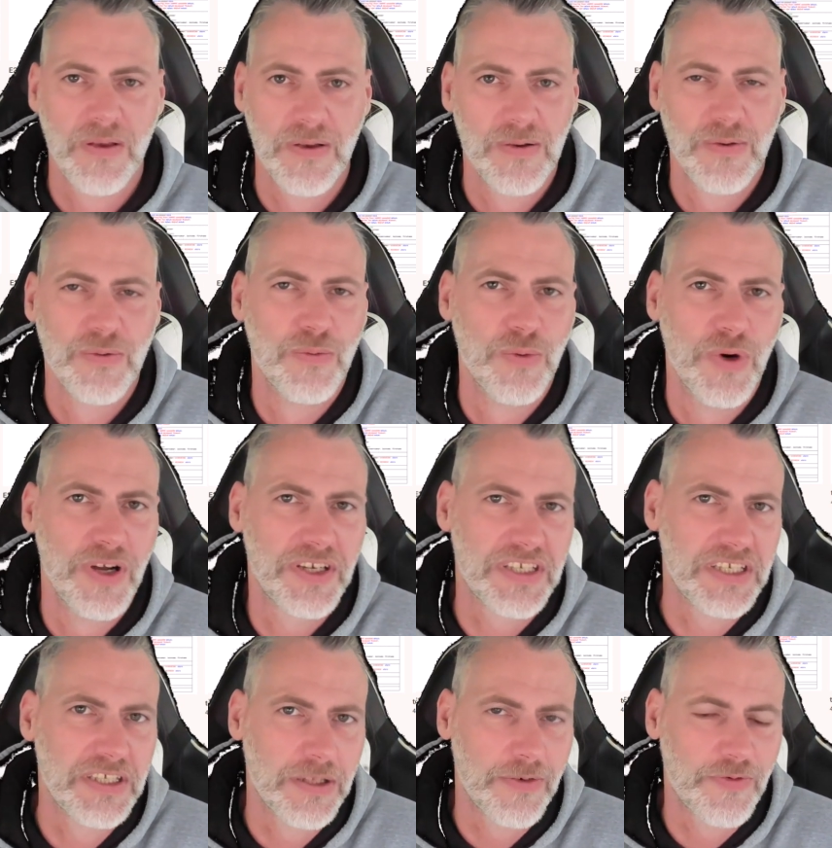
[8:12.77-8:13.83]
work
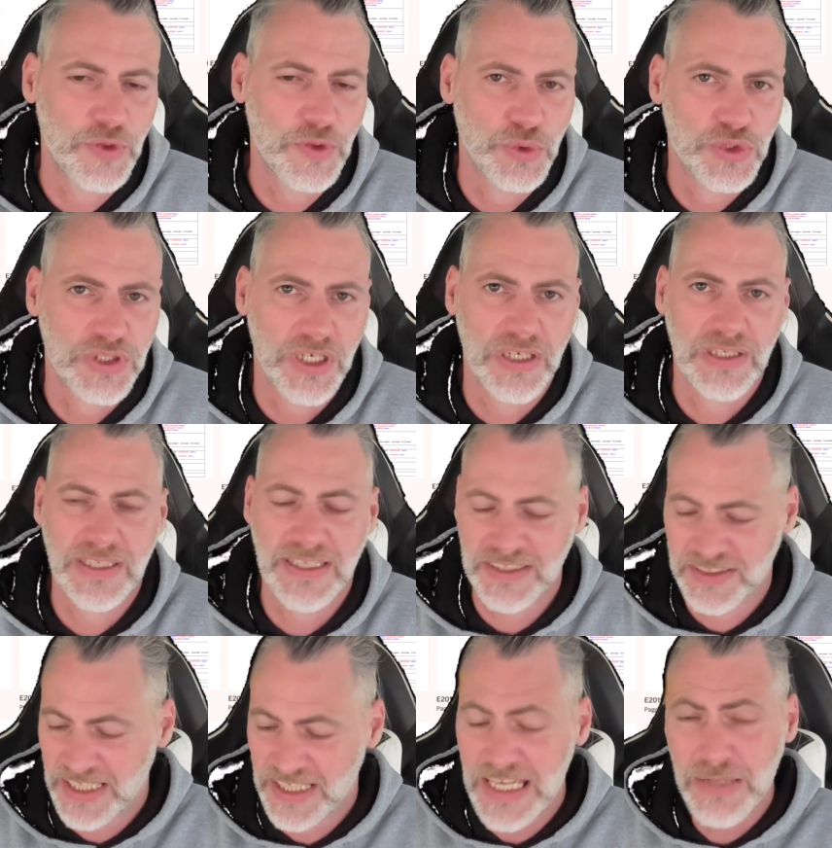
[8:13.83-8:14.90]
in the future, let's
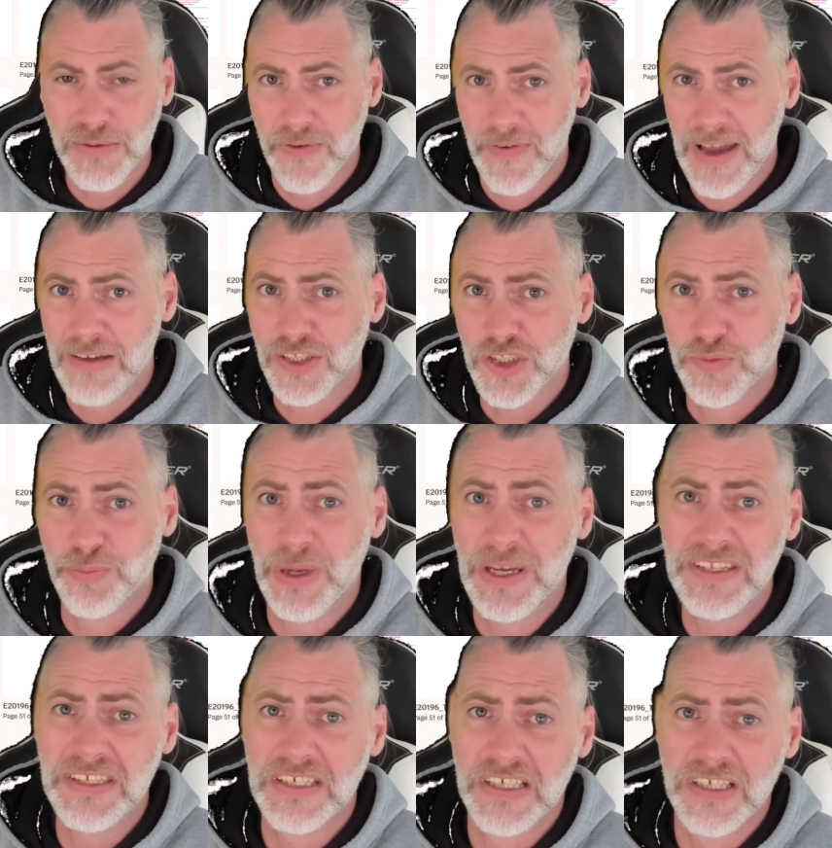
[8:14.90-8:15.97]
say, without
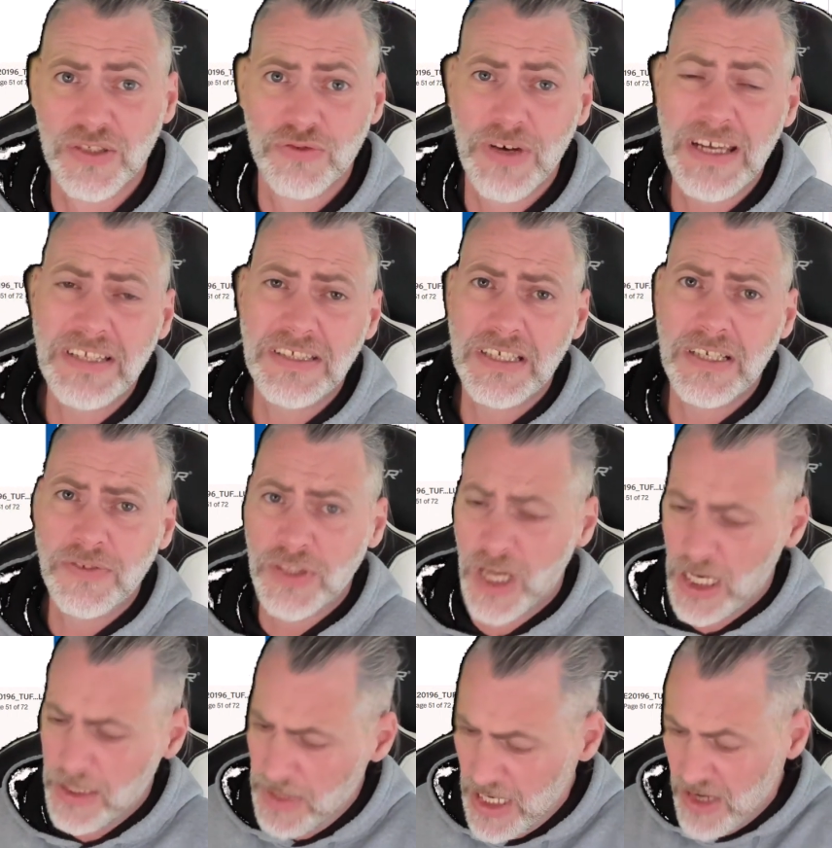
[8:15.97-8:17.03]
spending a great deal of
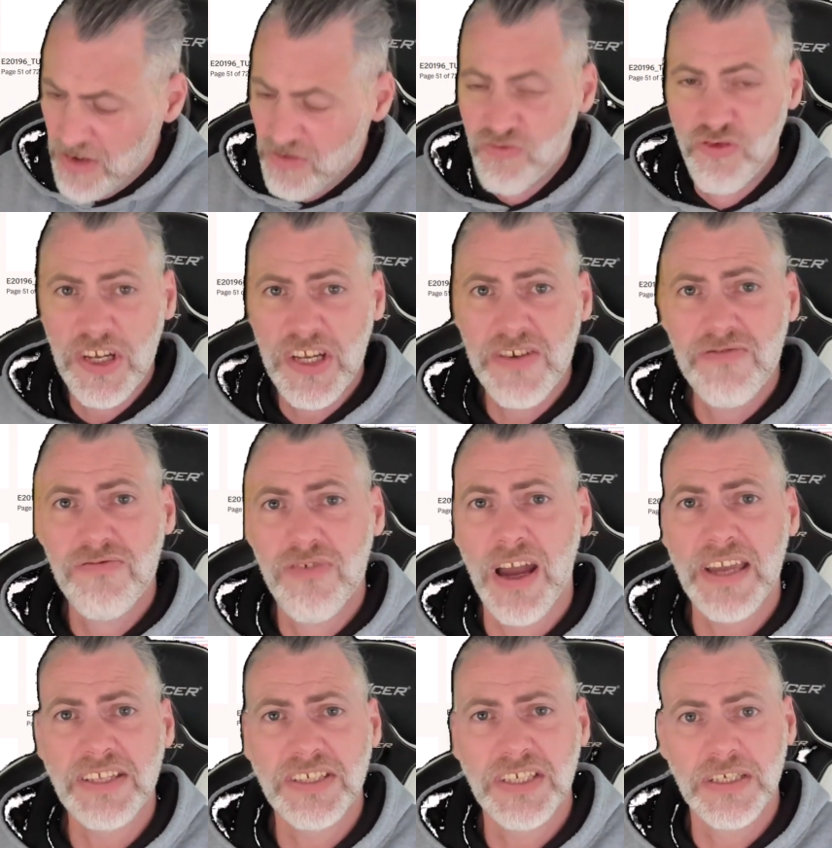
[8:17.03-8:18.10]
time
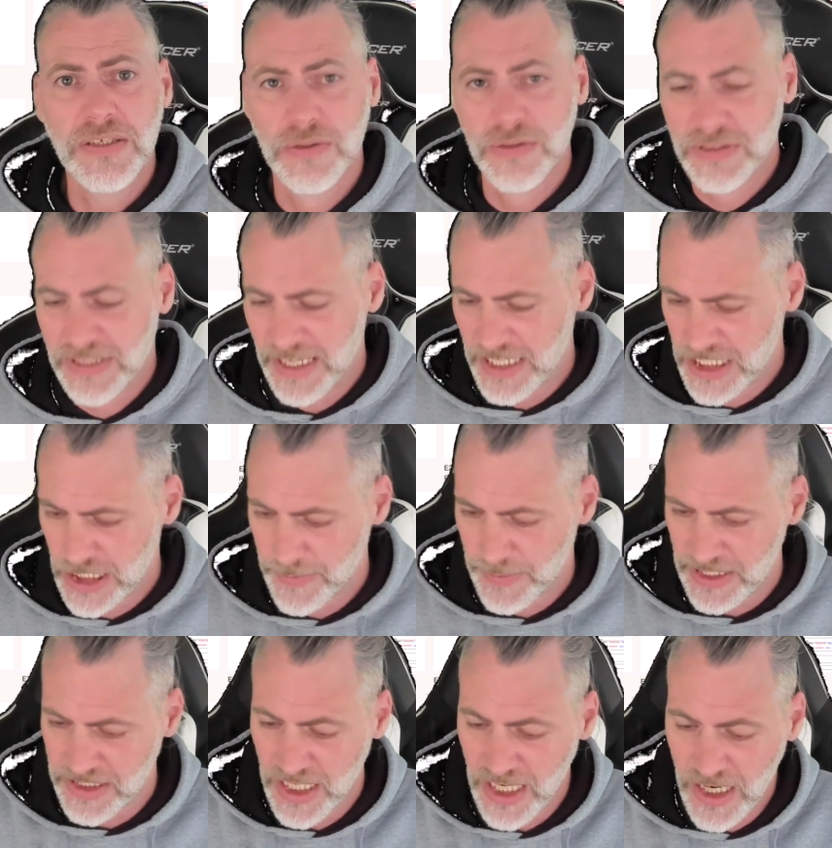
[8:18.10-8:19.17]
rewriting your
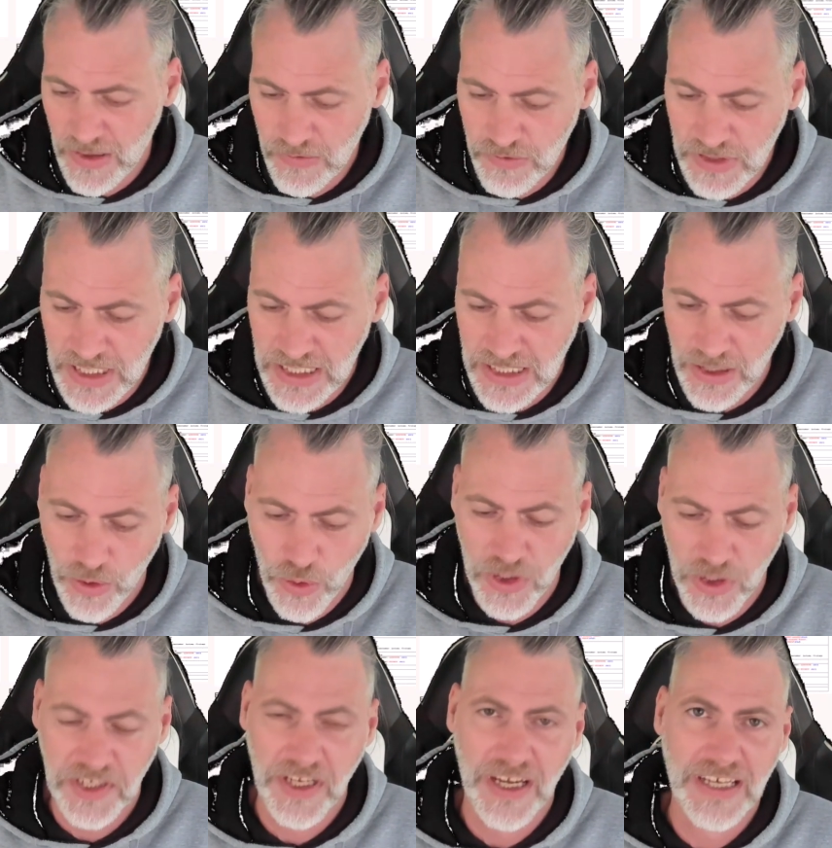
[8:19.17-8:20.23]
database,
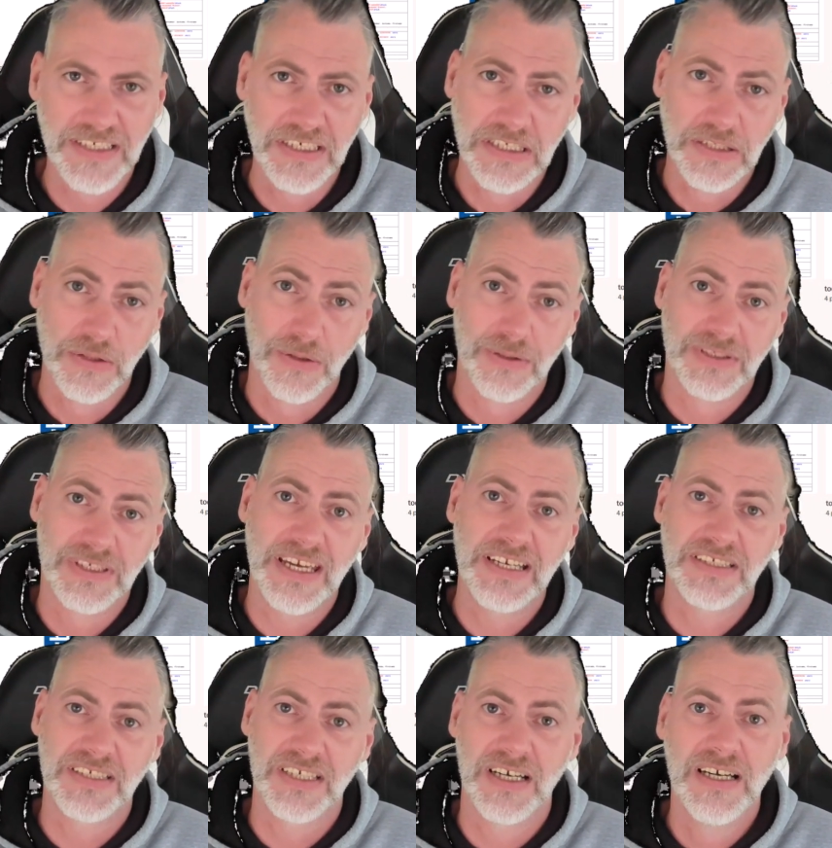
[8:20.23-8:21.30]
reorganizing your
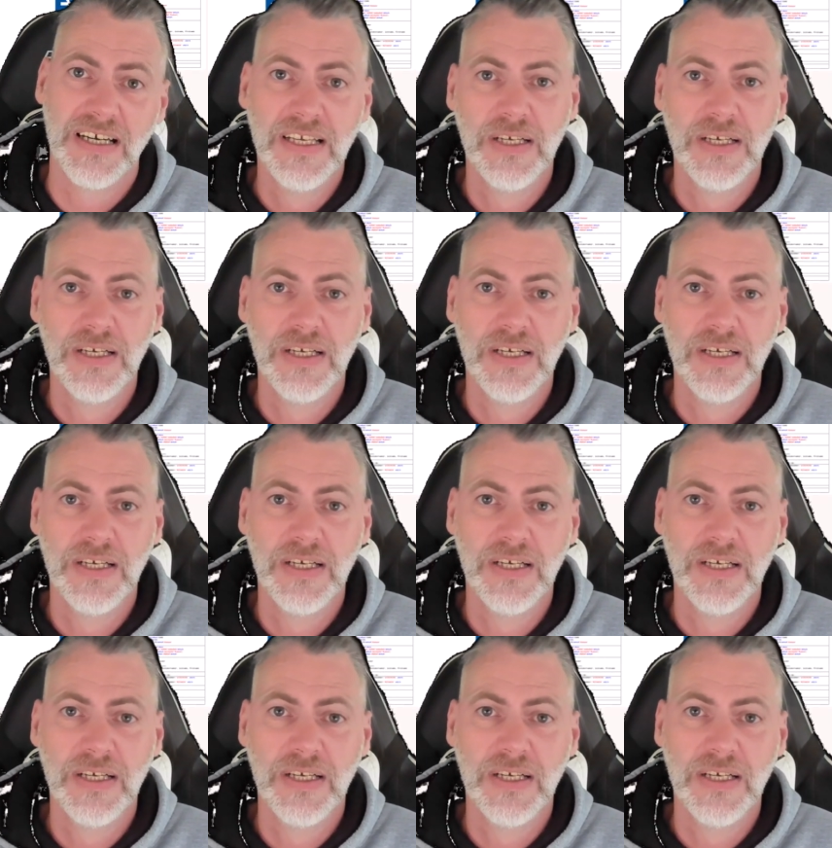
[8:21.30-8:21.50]
data,